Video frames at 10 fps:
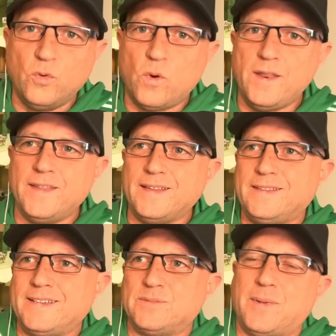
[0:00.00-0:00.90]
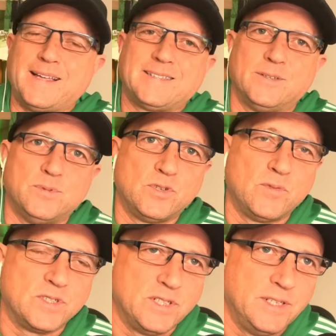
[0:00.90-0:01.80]
the one that did matter was
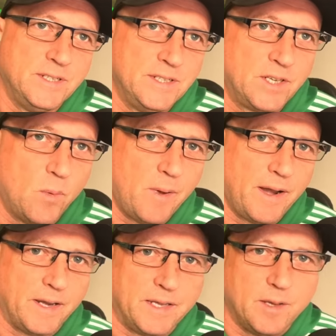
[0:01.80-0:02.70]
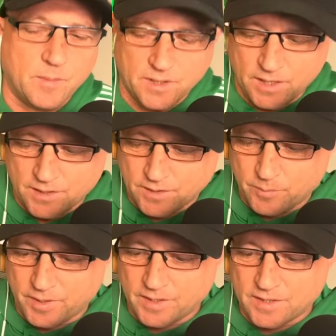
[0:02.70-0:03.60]
obviously the Kilmarnock game at the
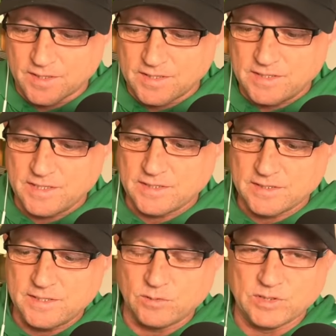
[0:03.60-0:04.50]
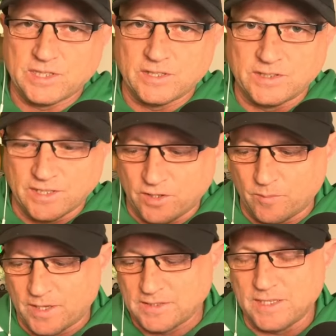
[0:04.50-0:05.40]
beginning of the season. Celtic didn't turn up
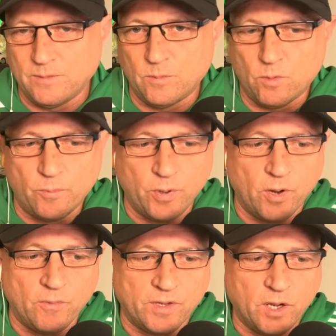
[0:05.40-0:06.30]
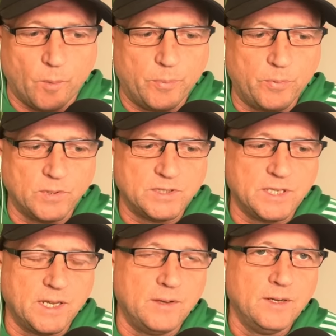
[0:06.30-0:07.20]
that day and we were put out of the cup, which
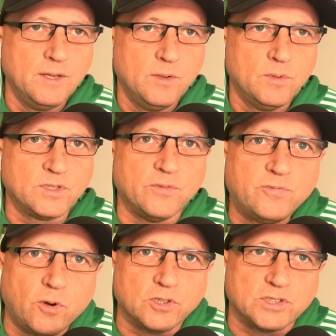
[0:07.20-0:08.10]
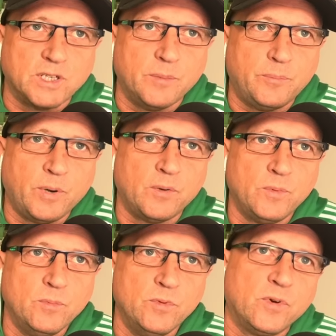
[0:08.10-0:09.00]
was unfortunate, but
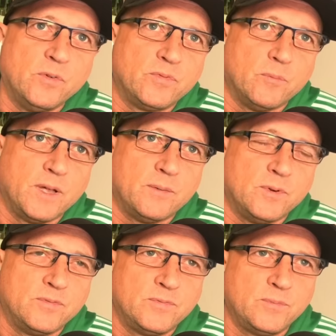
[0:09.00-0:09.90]
we move on from that. We're